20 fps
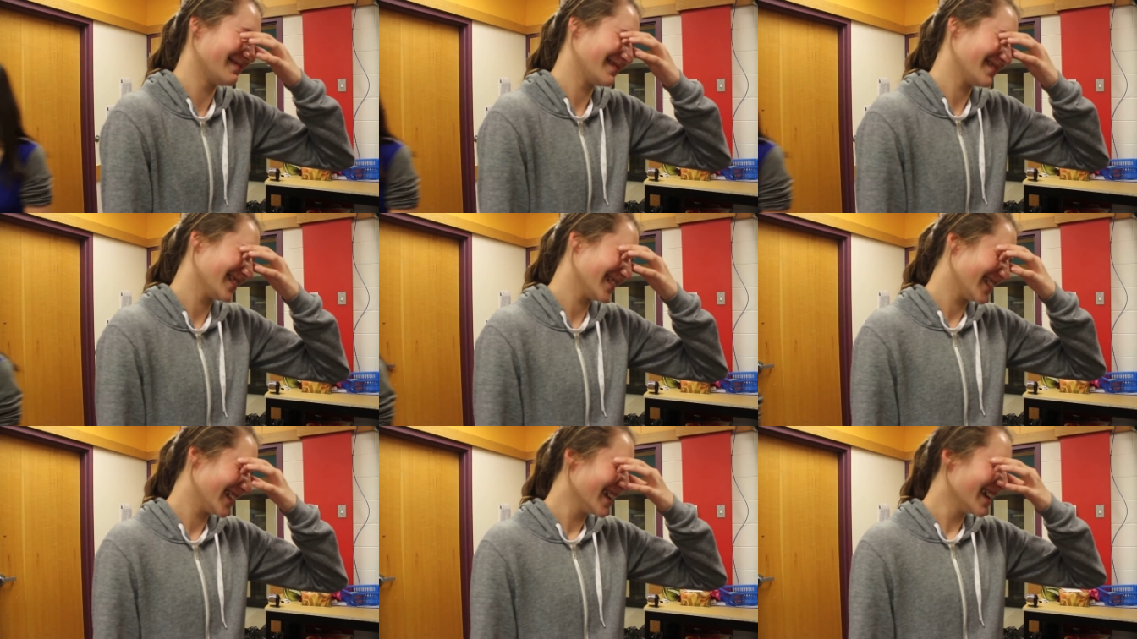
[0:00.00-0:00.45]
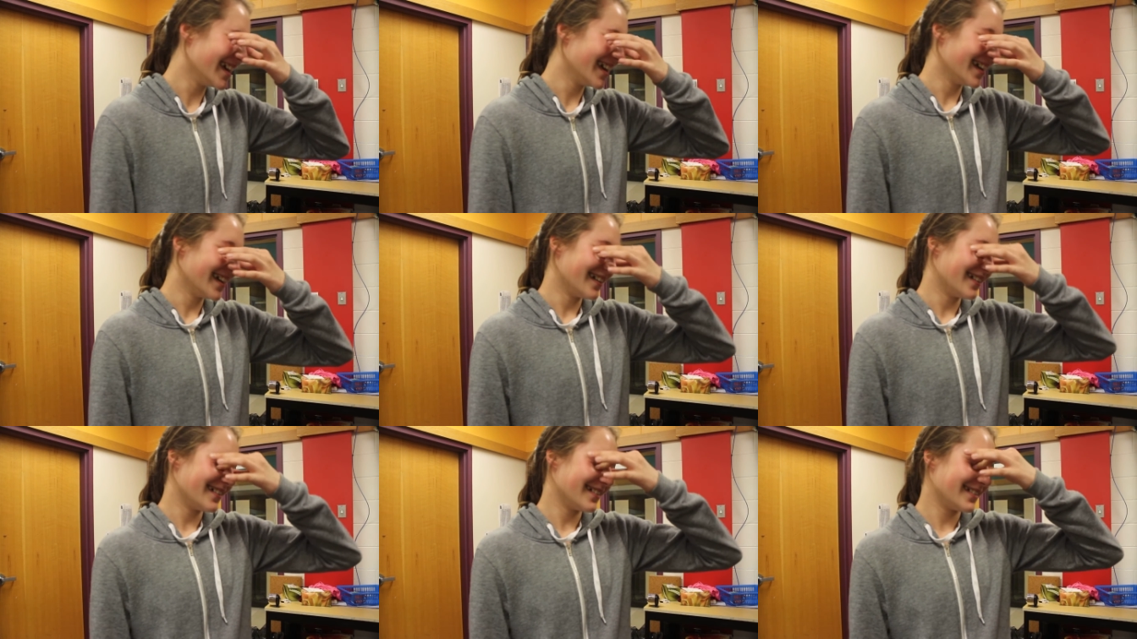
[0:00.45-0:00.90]
write it down
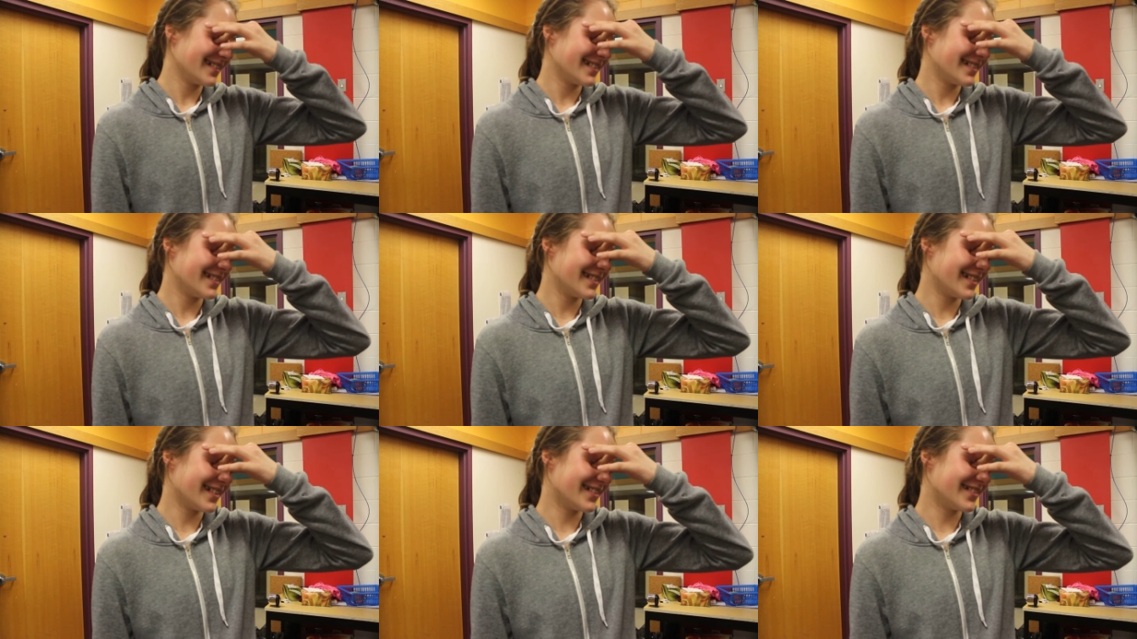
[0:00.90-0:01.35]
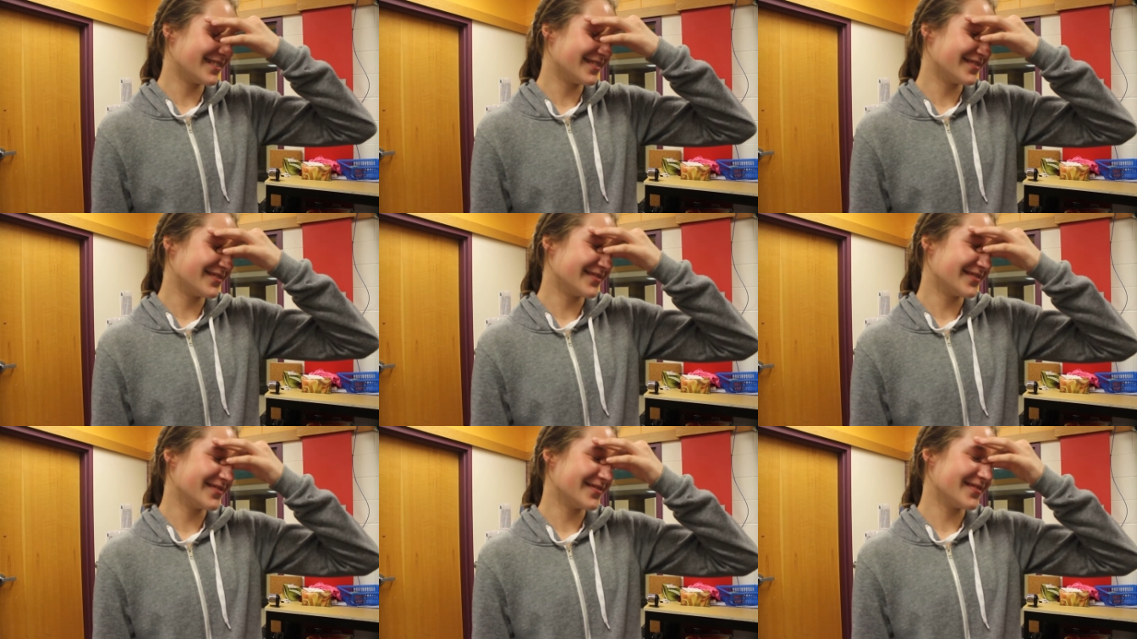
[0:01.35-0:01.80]
and read it? No,
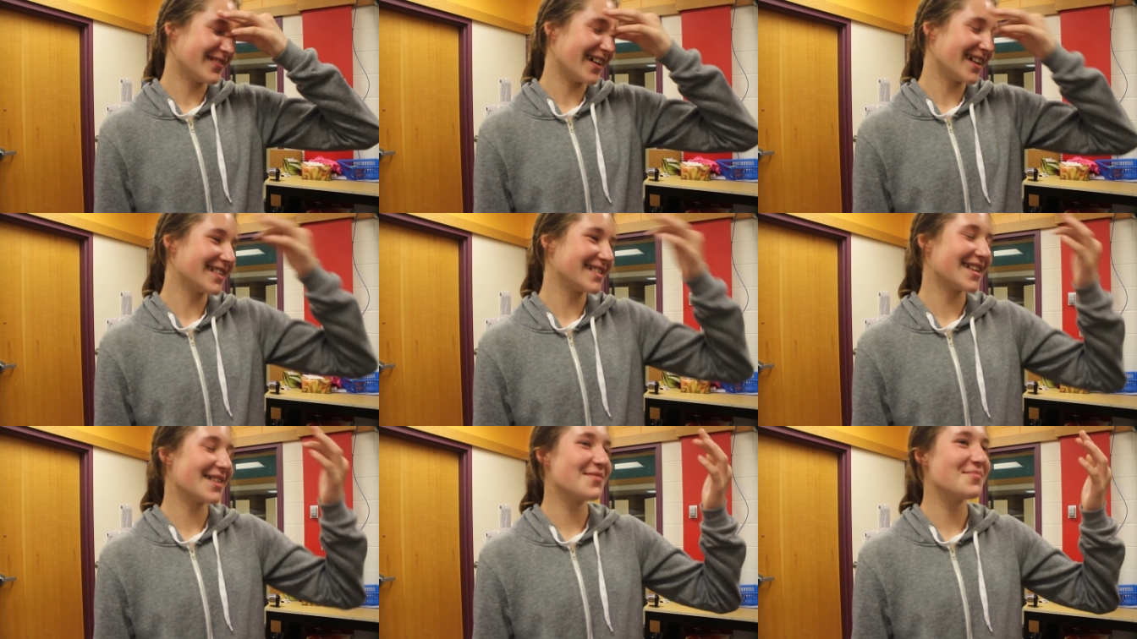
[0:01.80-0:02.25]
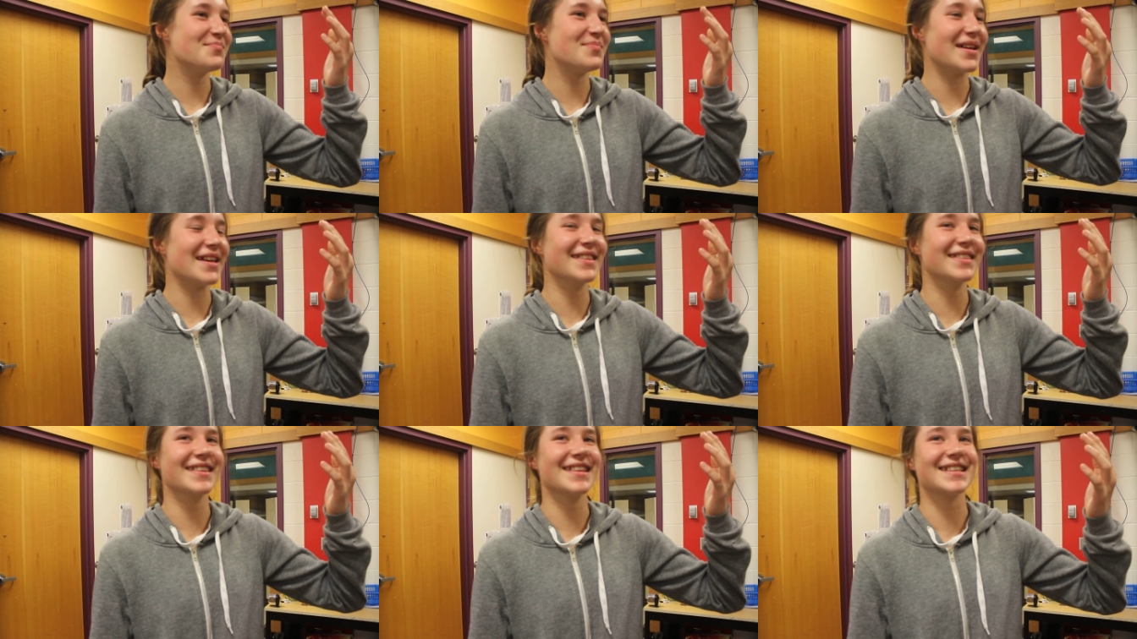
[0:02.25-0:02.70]
no I say okay.
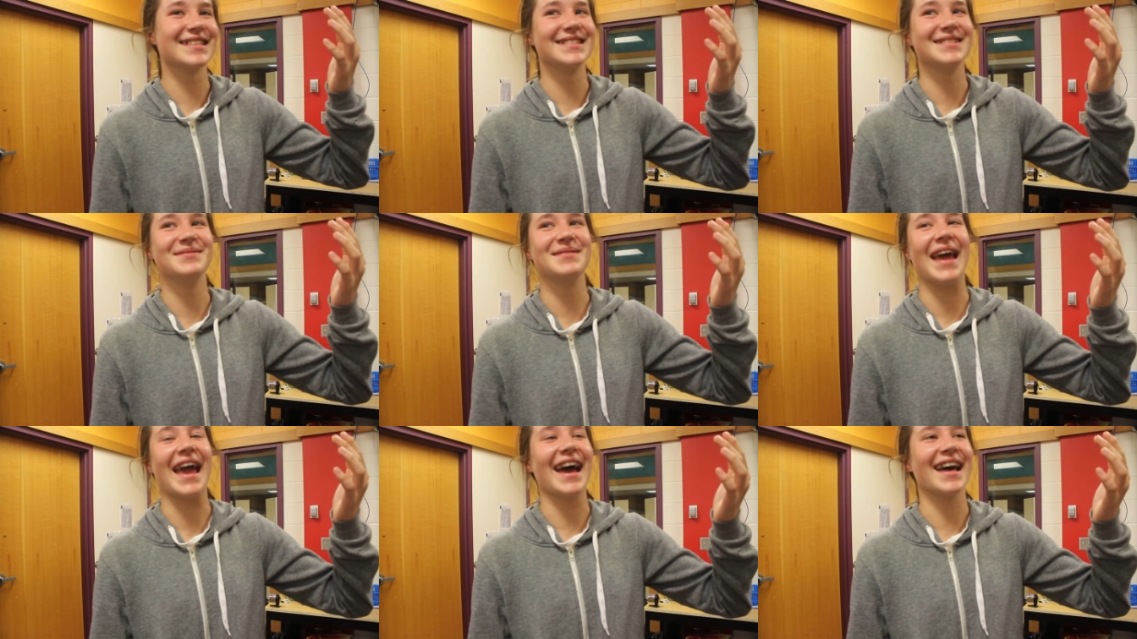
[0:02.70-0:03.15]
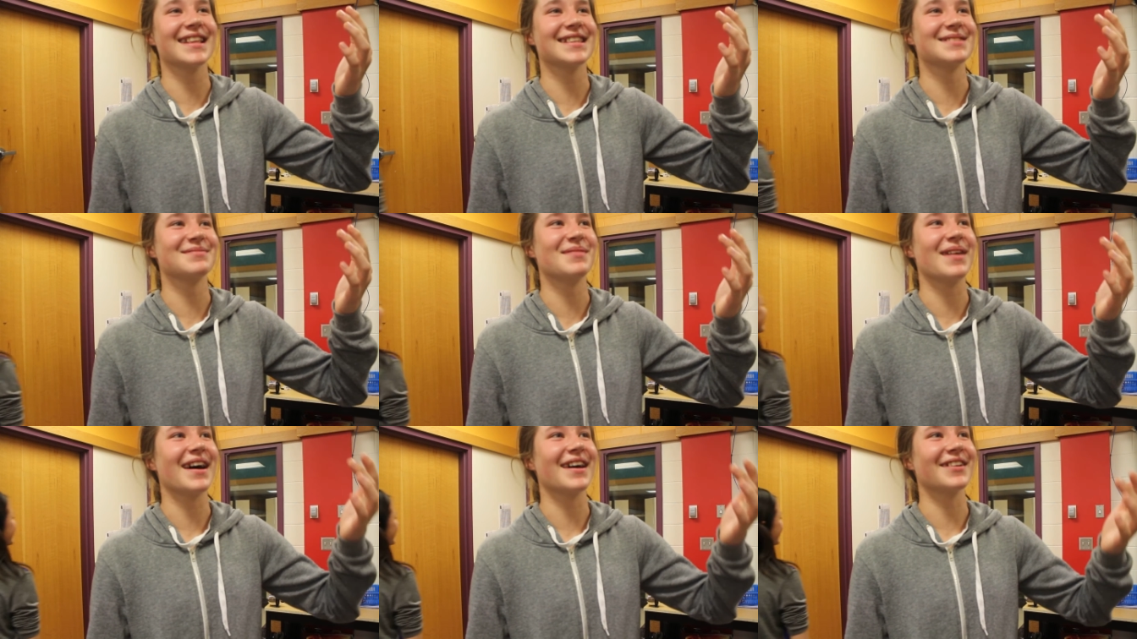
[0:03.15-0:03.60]
bin this dance
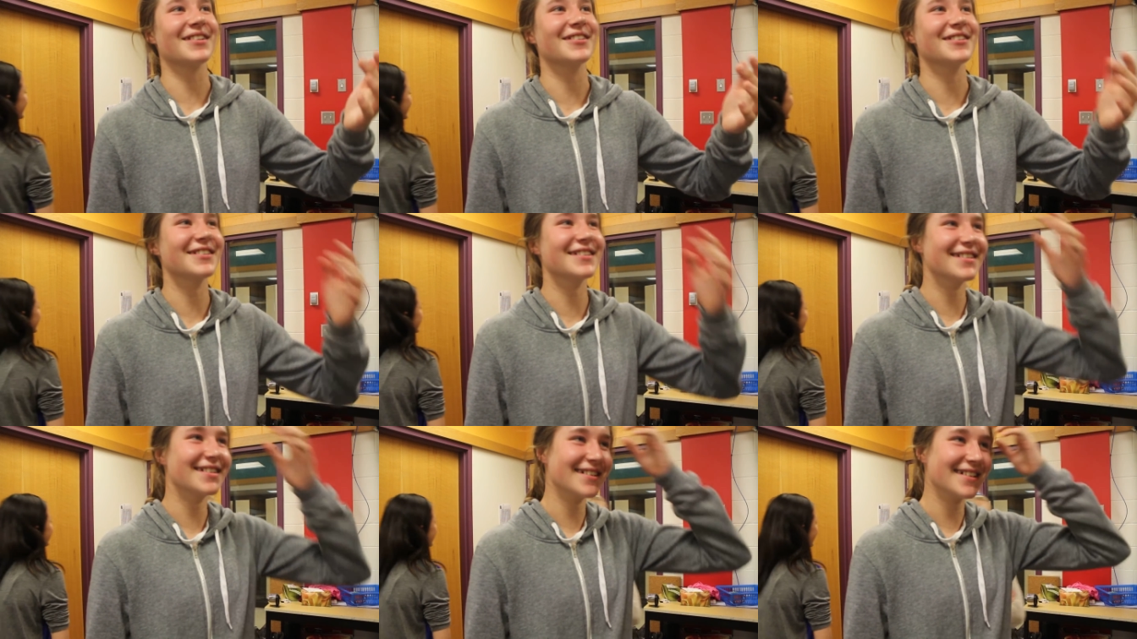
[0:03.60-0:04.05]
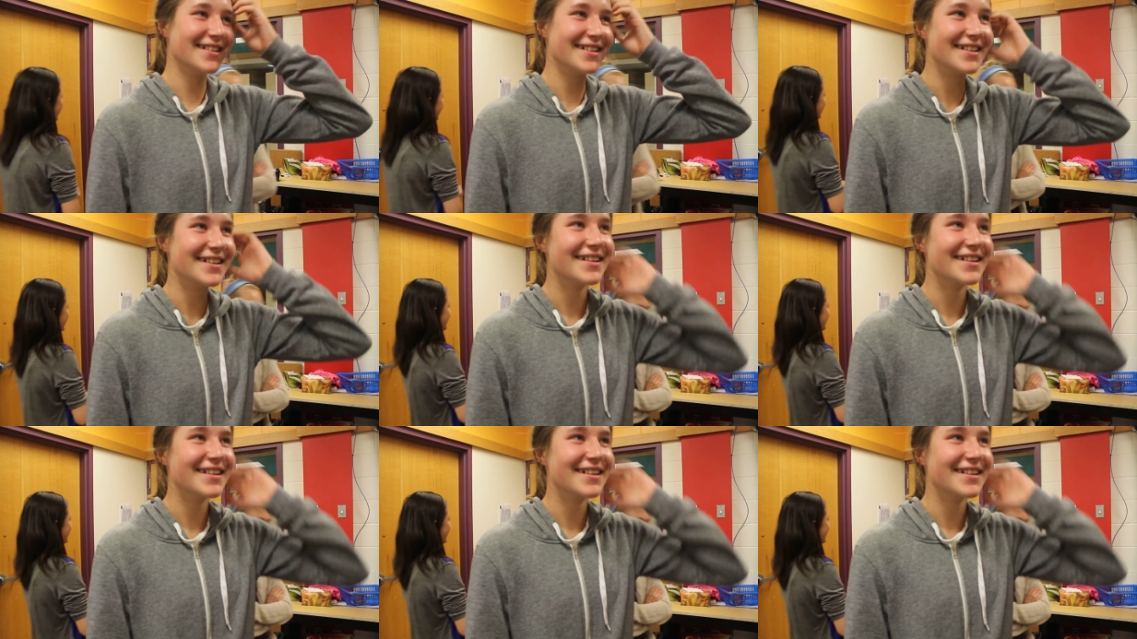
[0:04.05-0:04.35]
battle. Yeah, that's